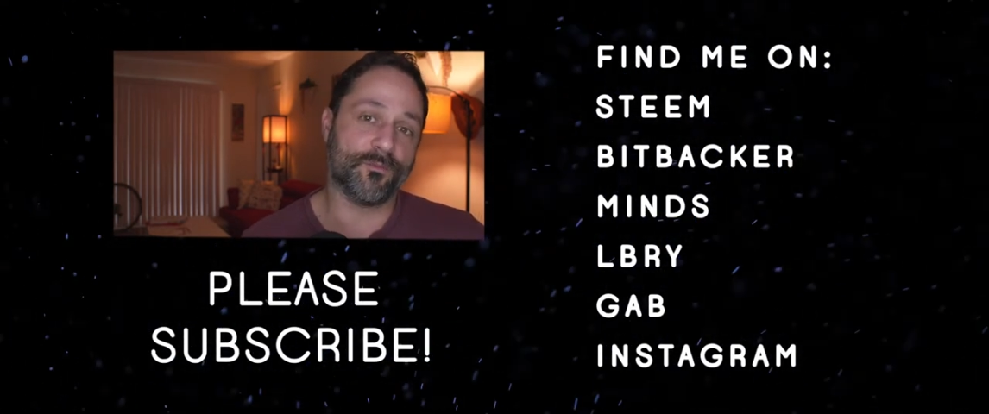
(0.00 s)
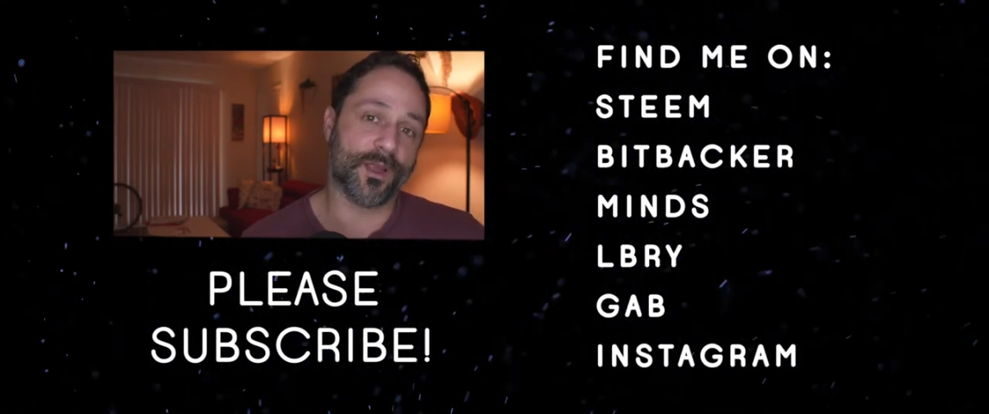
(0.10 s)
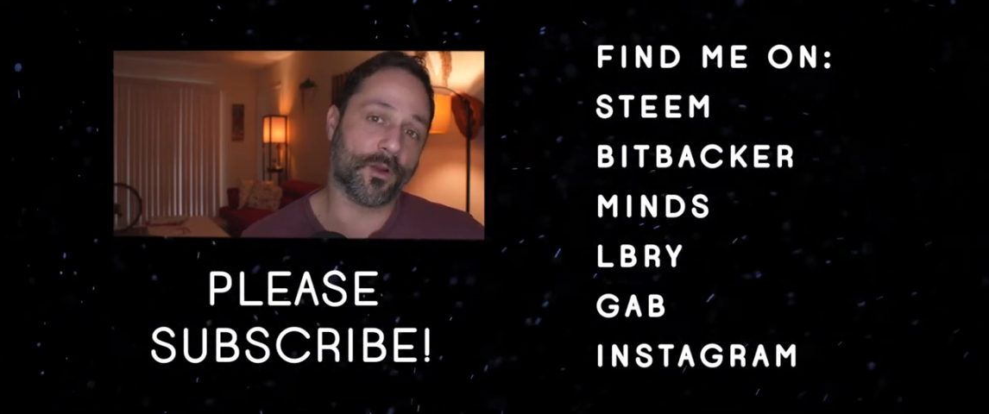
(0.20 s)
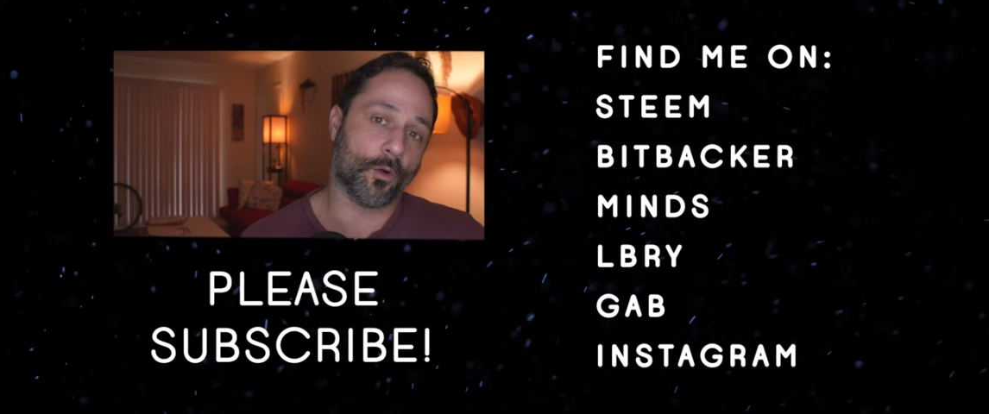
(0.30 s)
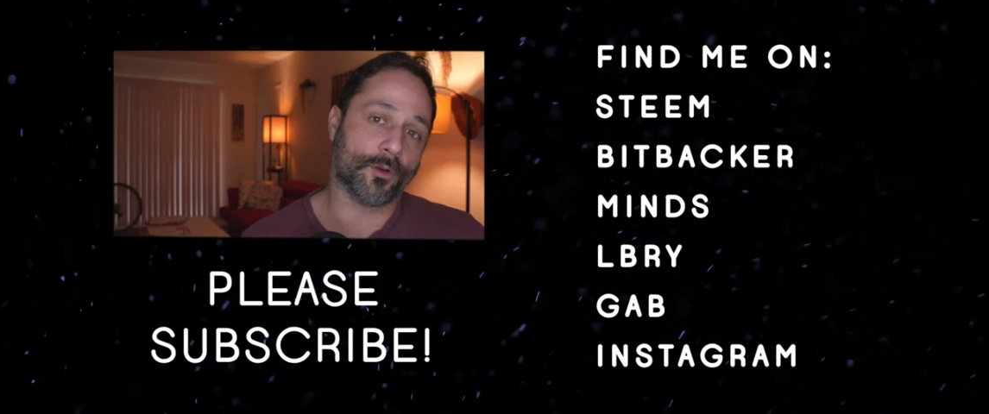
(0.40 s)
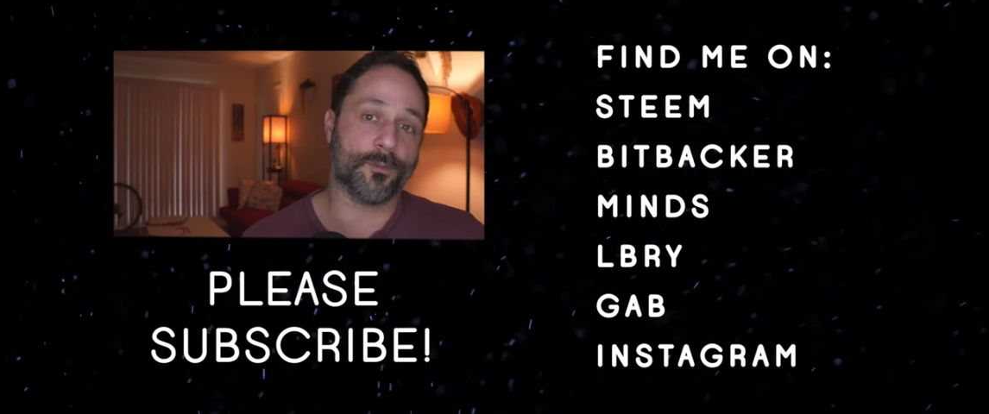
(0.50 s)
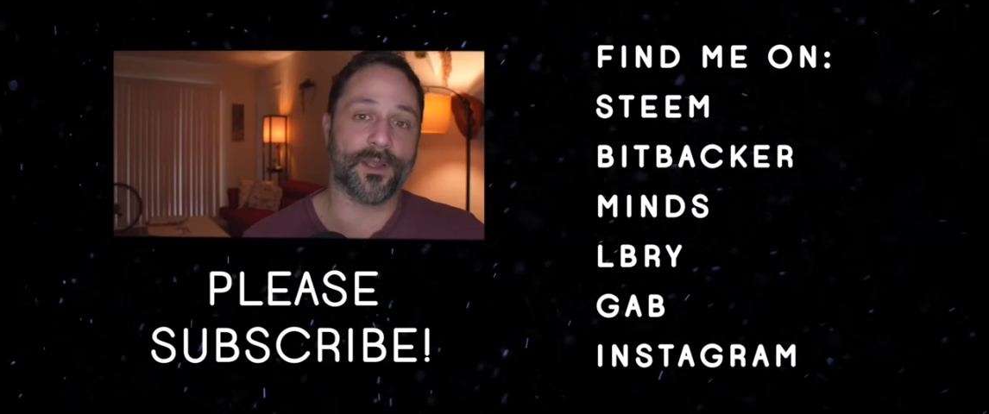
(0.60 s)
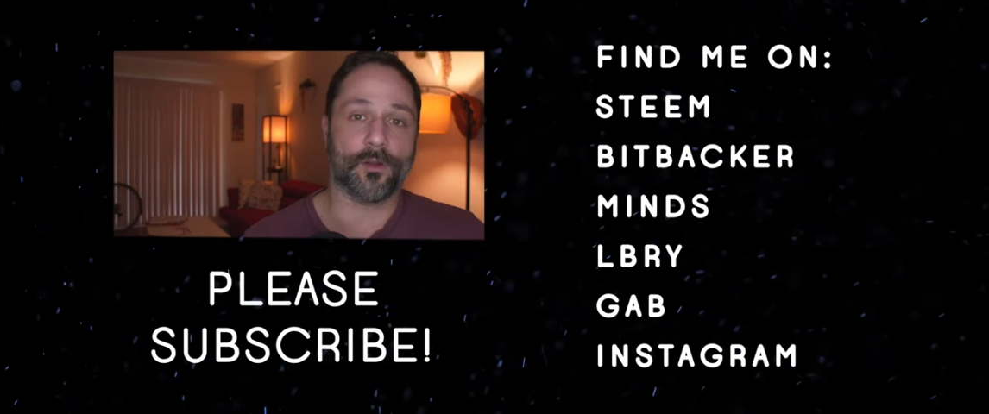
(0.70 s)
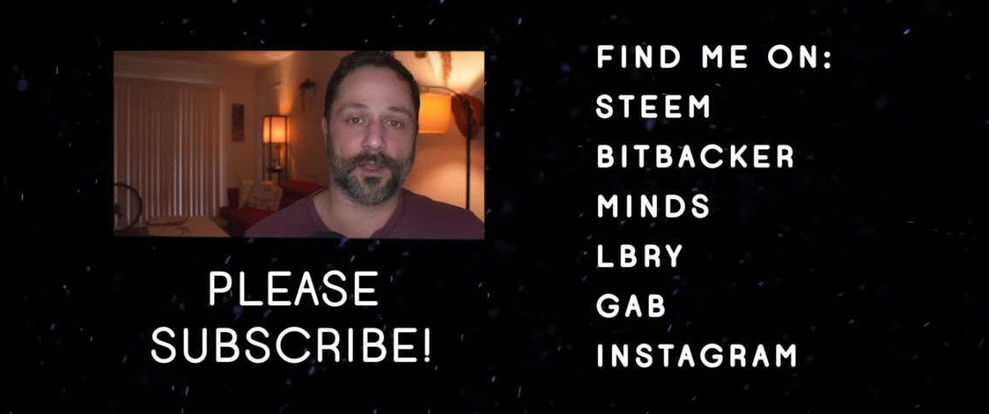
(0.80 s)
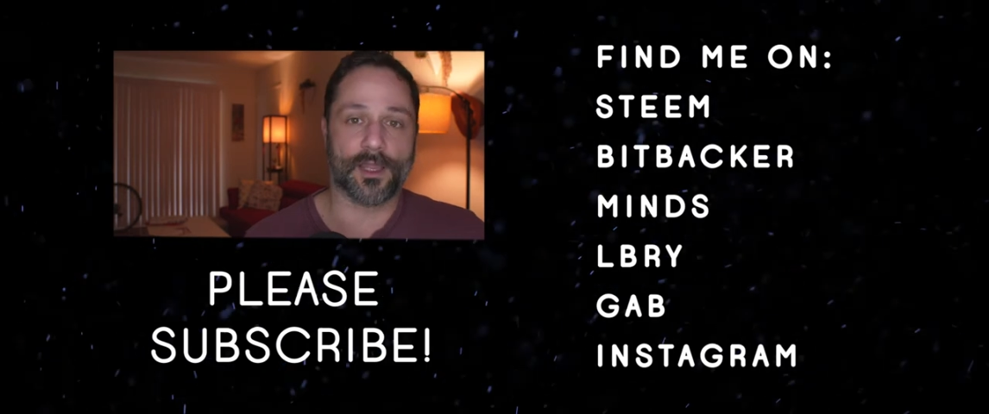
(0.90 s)
of Bitcoin or
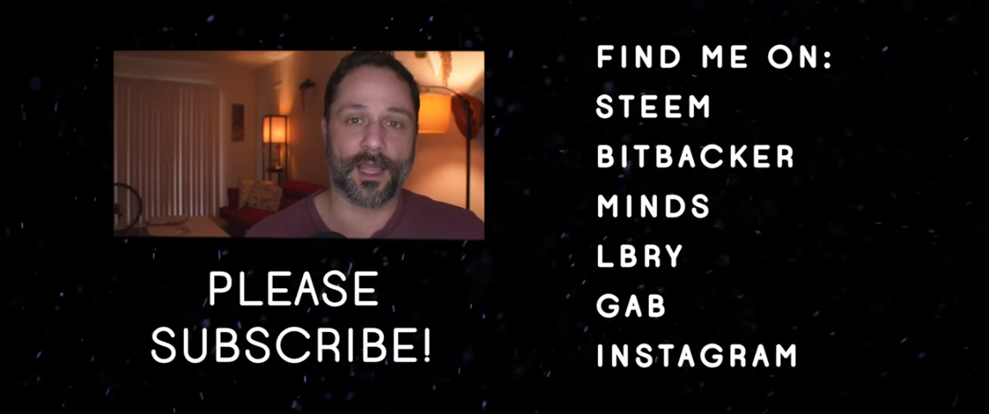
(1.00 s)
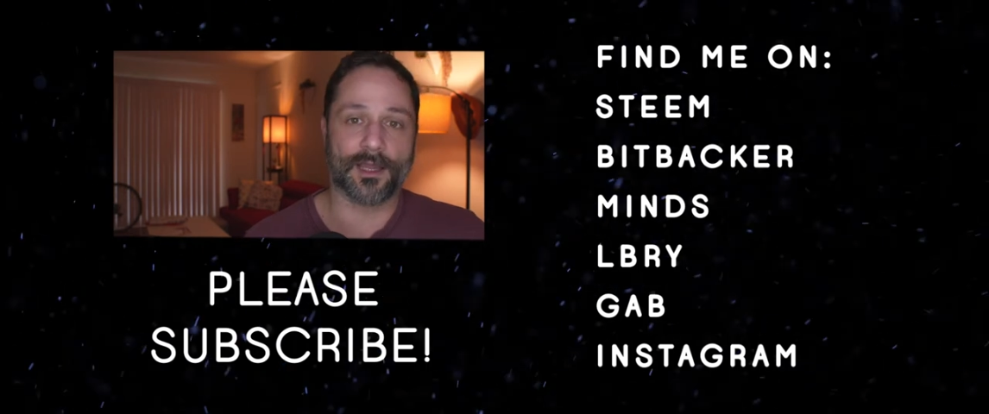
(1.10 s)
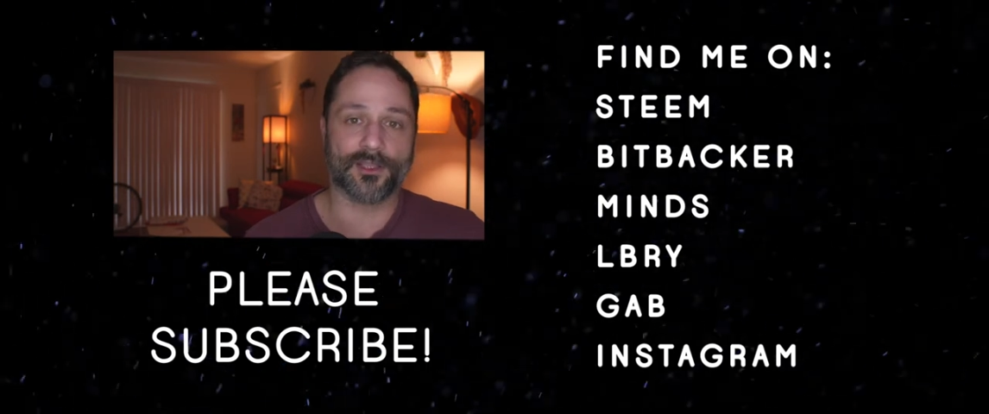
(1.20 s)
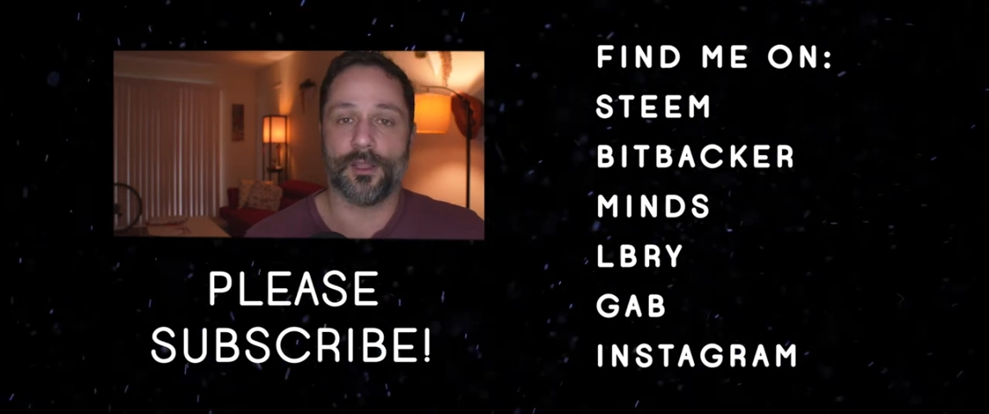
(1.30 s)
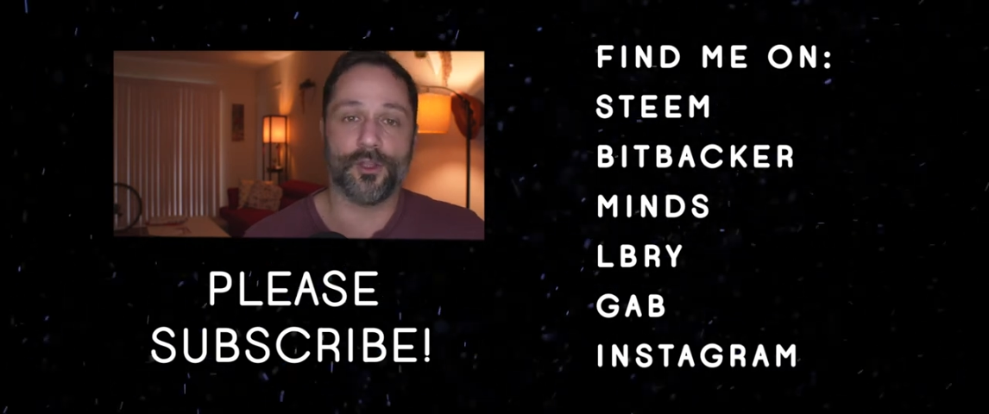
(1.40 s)
Bitcoin Cash,